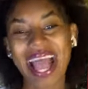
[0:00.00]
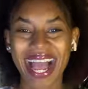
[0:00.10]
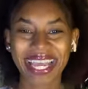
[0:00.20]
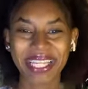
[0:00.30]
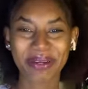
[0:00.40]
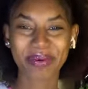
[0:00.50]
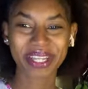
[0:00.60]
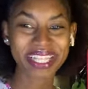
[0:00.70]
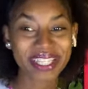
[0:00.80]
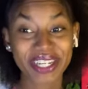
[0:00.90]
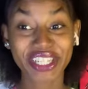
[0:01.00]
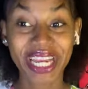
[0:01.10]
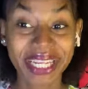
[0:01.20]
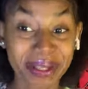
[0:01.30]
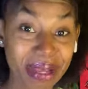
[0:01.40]
Hi Libra, this is your
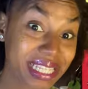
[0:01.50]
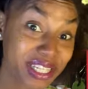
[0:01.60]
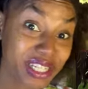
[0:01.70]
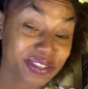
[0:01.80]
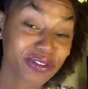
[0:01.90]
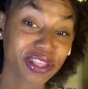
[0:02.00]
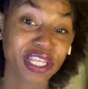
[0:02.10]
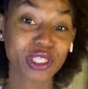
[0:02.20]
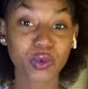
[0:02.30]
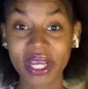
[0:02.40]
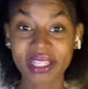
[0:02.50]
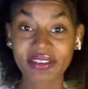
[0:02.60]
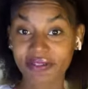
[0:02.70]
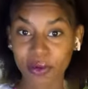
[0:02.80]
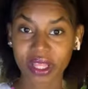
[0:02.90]
channel messages for the
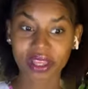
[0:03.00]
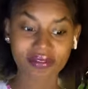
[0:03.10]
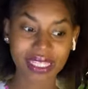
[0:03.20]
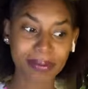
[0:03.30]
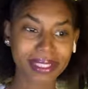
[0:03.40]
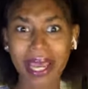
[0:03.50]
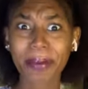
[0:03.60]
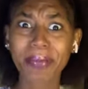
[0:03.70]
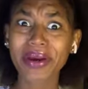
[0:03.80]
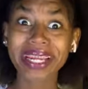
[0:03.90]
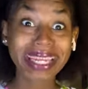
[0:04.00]
24th of September.